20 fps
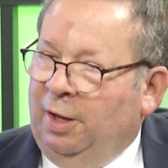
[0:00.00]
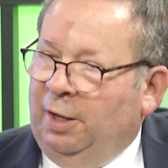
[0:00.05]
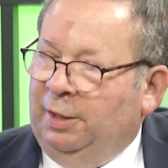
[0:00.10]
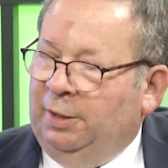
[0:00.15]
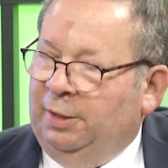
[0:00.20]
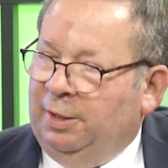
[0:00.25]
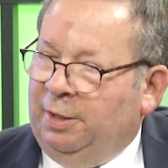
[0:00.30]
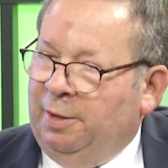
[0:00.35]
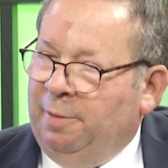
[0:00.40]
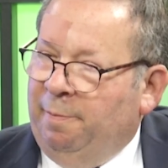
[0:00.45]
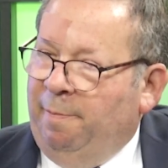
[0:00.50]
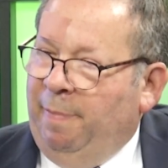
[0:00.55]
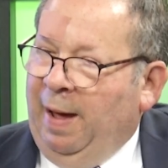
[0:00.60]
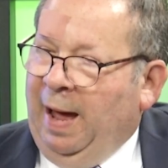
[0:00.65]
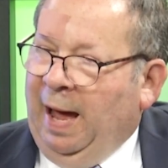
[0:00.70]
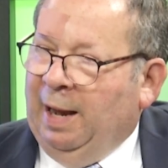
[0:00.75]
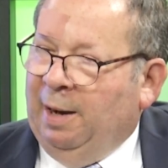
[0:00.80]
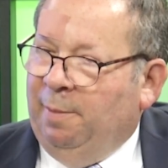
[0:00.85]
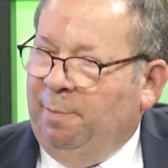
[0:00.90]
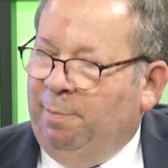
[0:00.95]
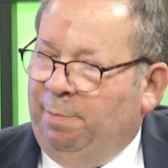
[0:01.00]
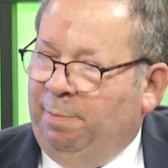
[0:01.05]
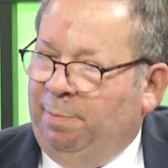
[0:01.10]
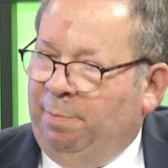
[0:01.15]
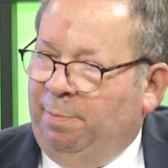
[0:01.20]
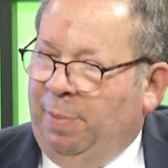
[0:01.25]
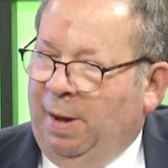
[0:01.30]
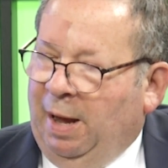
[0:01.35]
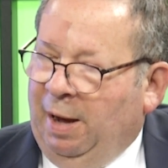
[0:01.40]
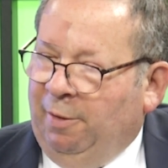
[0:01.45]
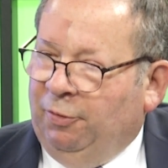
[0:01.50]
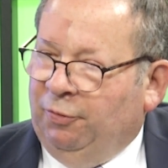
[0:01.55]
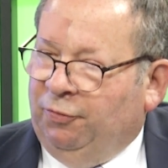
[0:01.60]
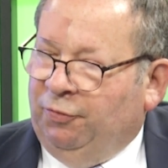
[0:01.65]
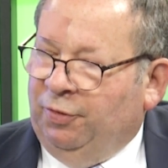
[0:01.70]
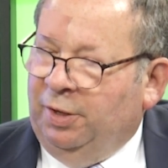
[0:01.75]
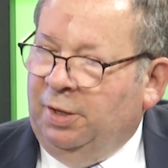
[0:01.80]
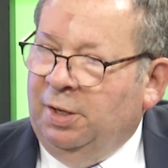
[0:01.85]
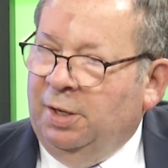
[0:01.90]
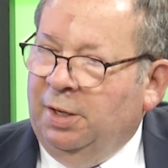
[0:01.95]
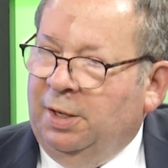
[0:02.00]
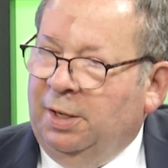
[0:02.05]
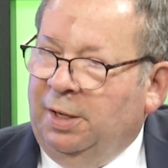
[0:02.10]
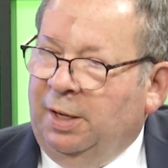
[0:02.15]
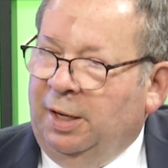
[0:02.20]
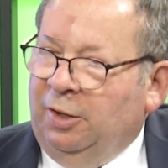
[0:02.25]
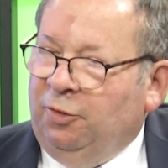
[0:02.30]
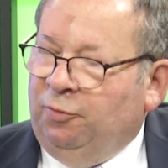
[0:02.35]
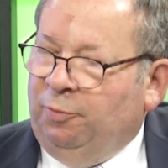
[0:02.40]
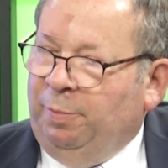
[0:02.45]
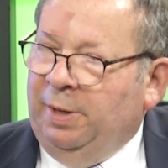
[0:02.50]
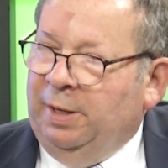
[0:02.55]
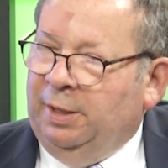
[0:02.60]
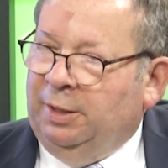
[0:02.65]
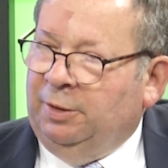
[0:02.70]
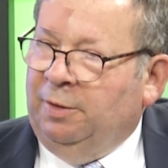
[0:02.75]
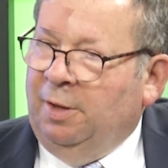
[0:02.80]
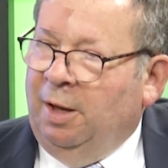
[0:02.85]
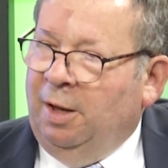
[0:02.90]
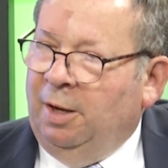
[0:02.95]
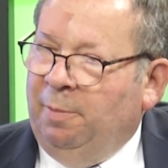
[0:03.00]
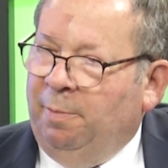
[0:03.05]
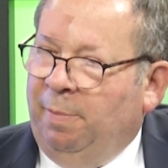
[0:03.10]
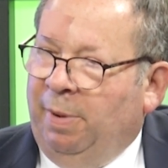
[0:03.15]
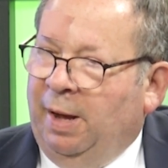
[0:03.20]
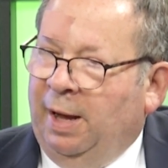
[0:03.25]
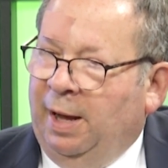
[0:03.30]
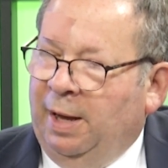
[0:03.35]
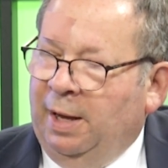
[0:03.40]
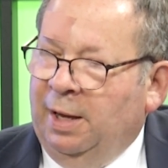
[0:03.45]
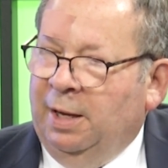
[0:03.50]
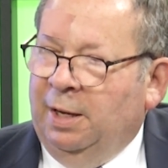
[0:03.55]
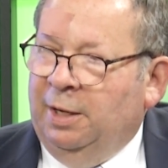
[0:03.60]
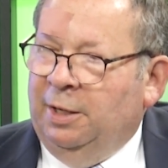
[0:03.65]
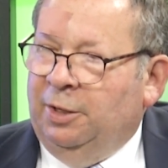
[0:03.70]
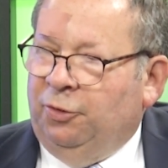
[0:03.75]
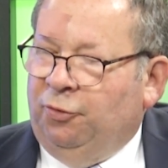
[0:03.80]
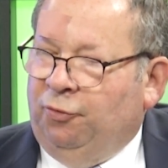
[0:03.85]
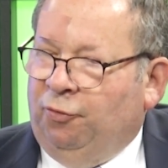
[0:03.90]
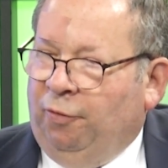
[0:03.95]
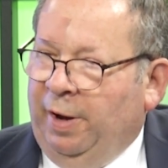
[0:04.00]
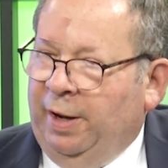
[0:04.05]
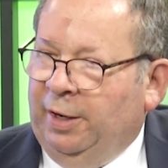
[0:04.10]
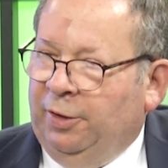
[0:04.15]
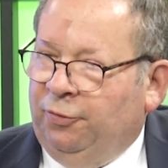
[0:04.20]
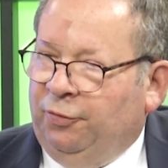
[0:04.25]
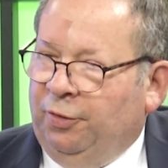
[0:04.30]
done to combat piracy is being done by trade